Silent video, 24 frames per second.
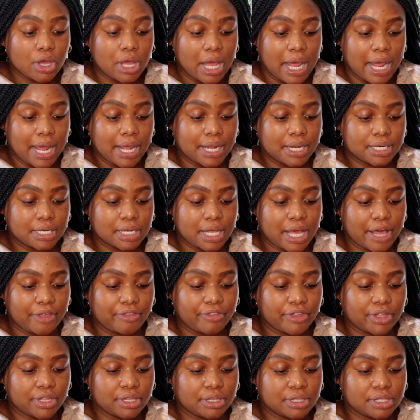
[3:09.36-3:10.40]
and I
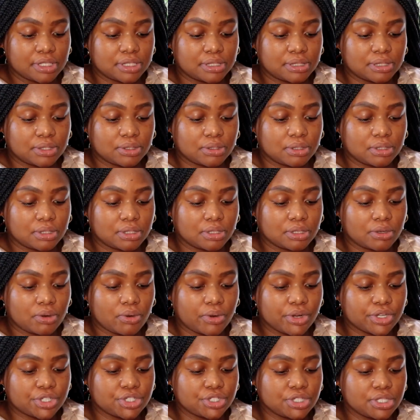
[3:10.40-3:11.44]
think the
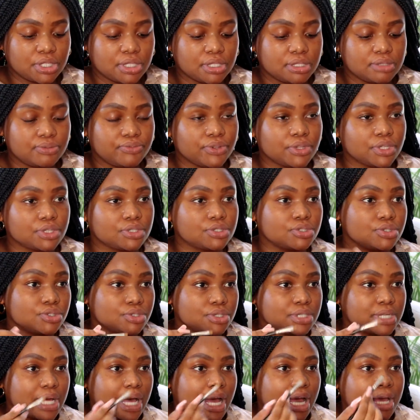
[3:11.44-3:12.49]
question is for the
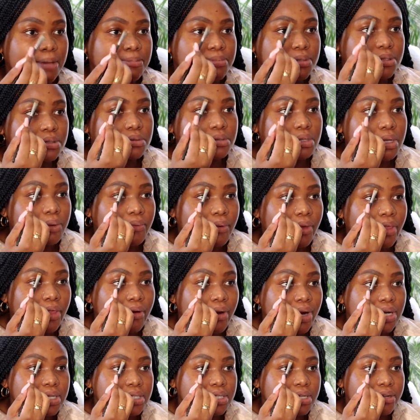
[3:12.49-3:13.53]
two types, whether
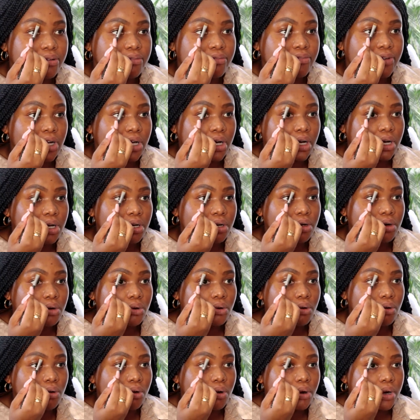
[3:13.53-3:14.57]
I did a vlog
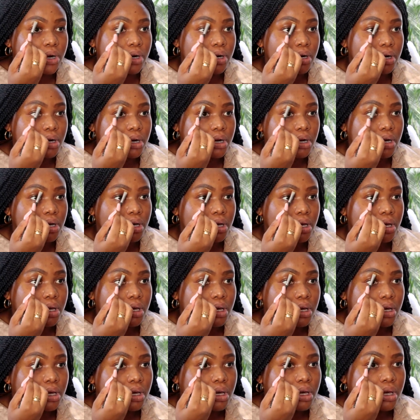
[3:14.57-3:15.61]
or
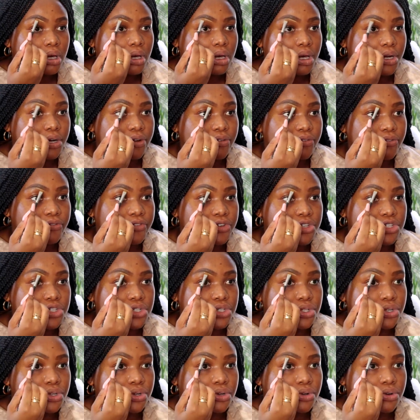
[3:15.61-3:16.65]
an
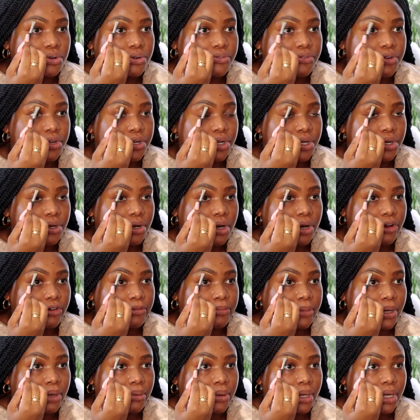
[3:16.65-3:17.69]
official video of
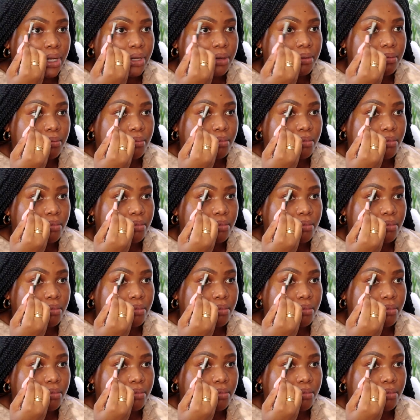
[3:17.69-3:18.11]
my wedding.